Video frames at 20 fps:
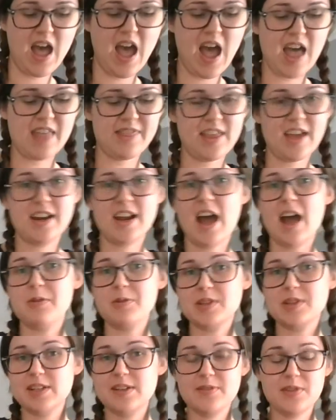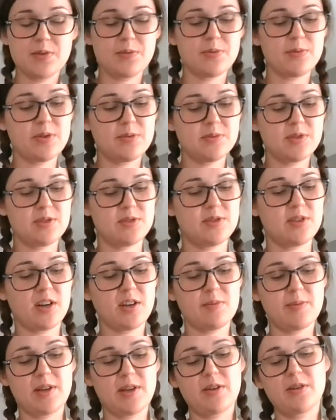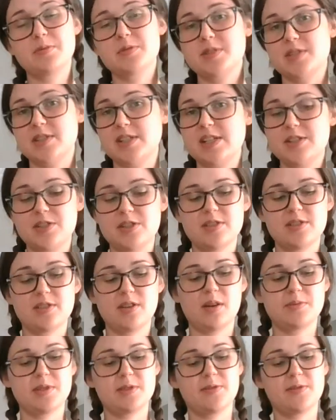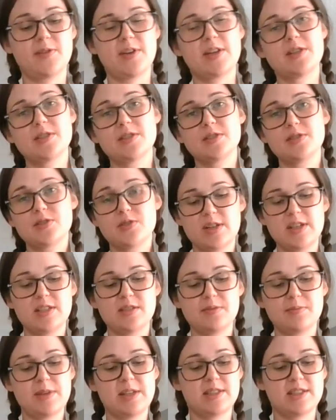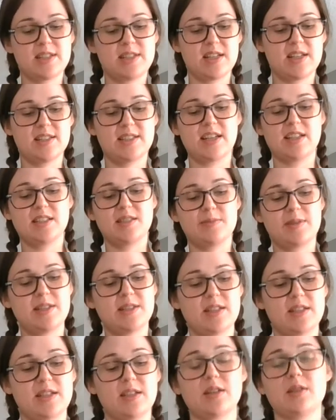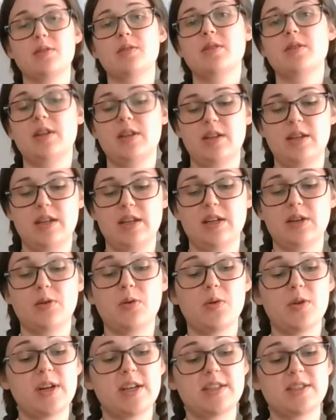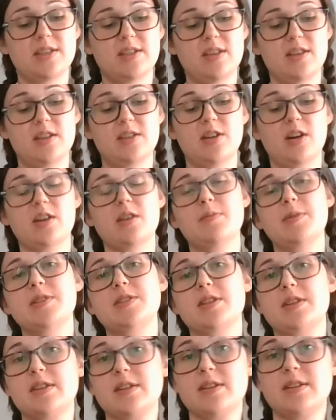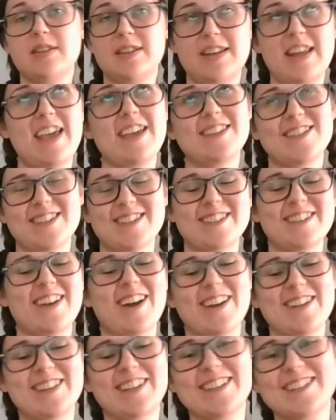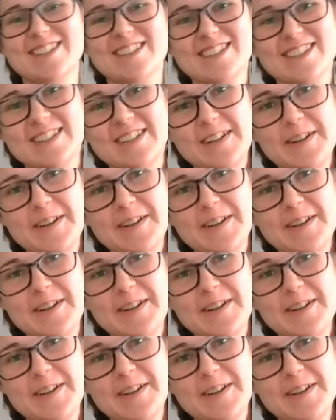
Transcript: And then I would leave the room to document all procedures, observations, treatments, assessments, and according to the documentation guidelines.